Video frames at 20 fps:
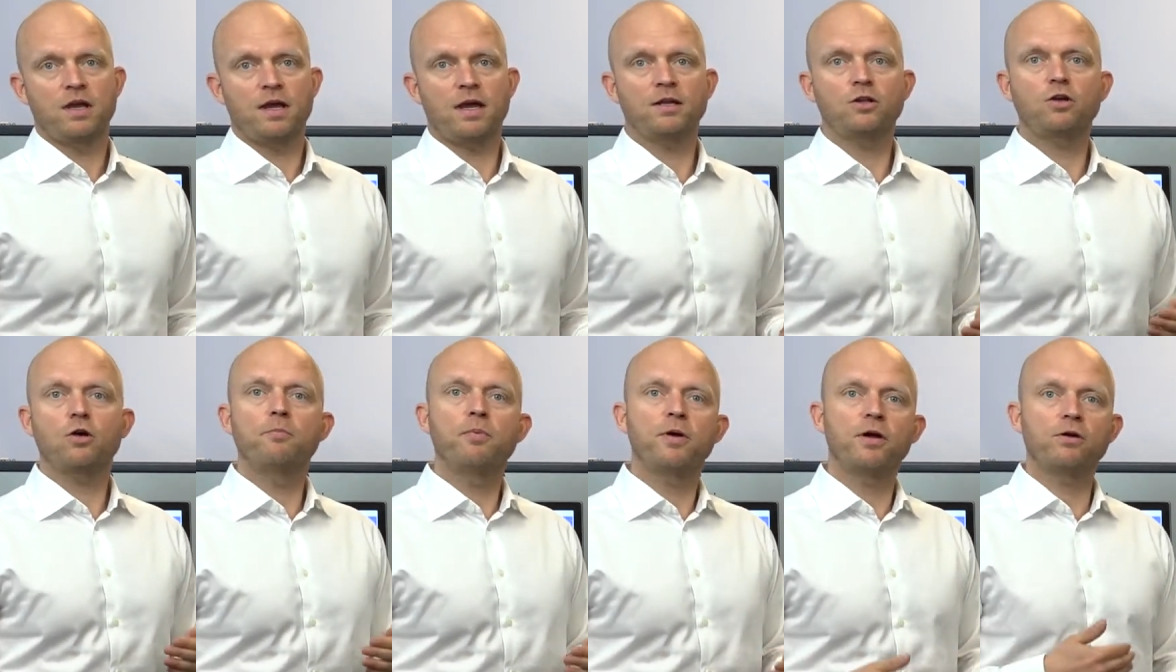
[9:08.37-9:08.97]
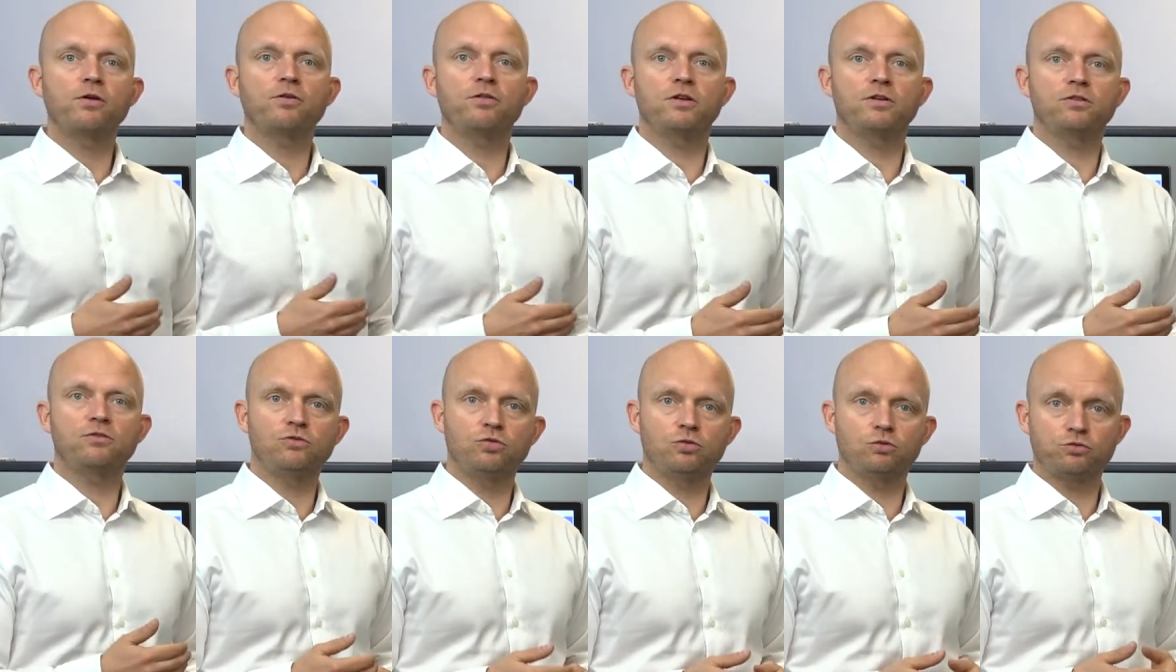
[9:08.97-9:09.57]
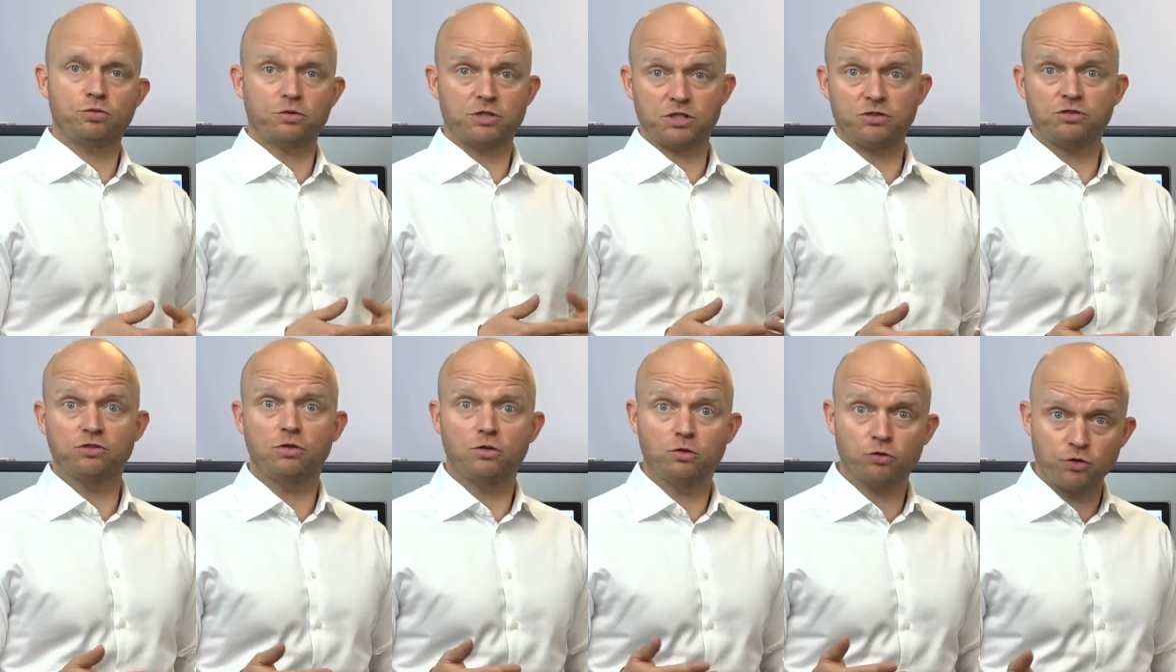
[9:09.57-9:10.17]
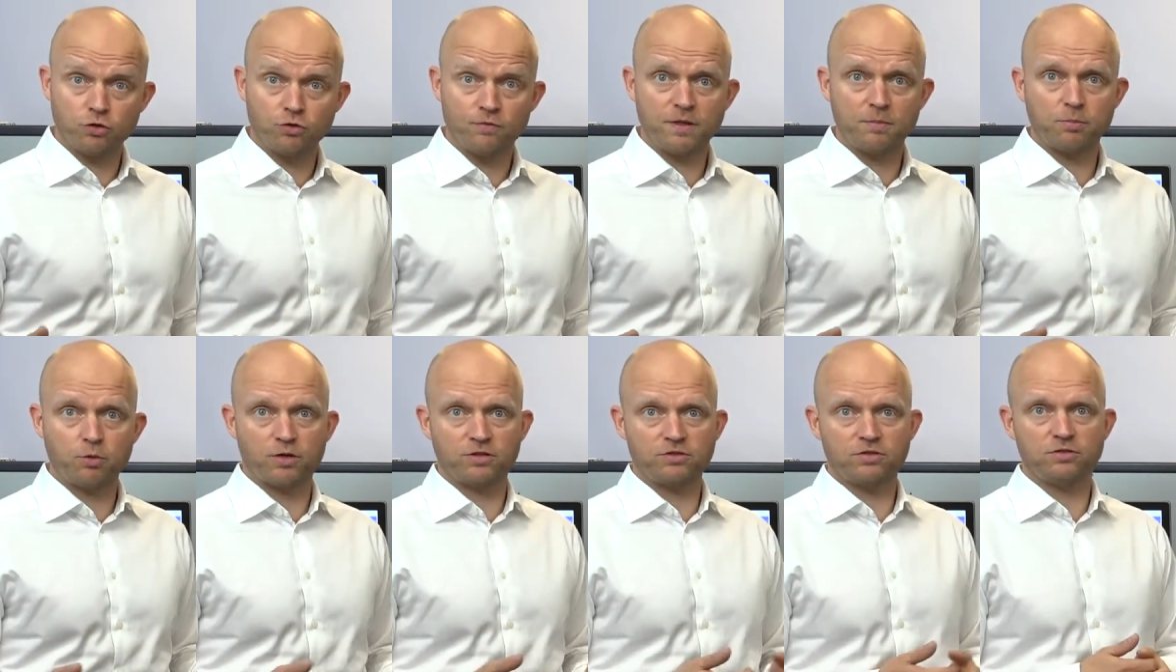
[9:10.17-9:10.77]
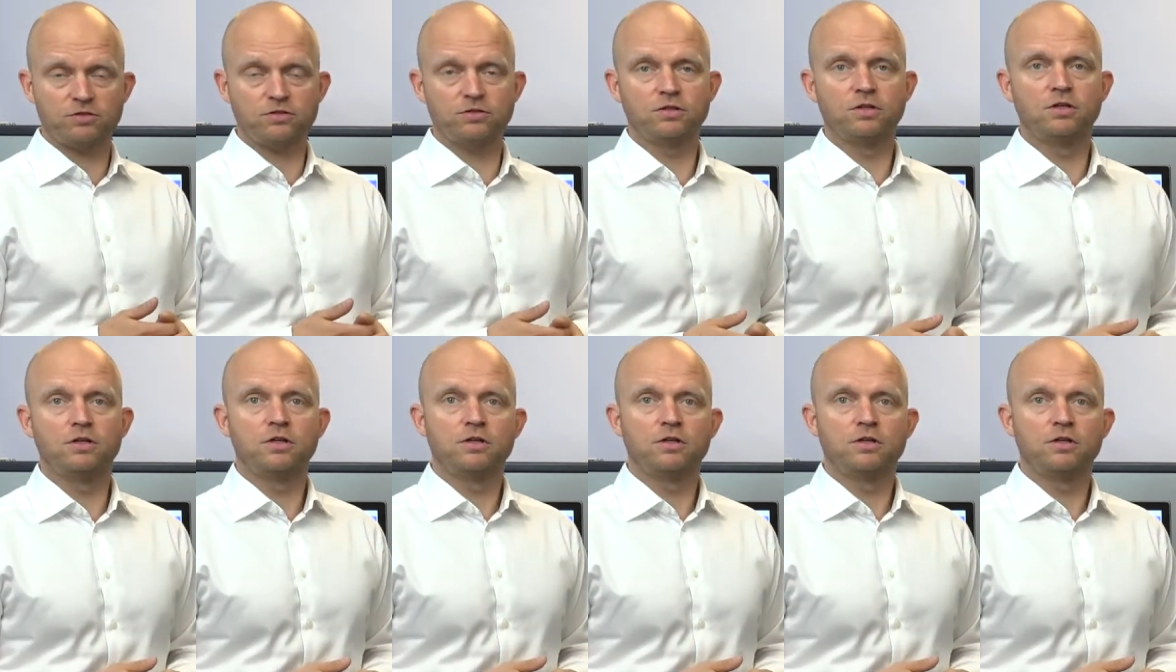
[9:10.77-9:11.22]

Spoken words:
And comparing this to traditional UV presses,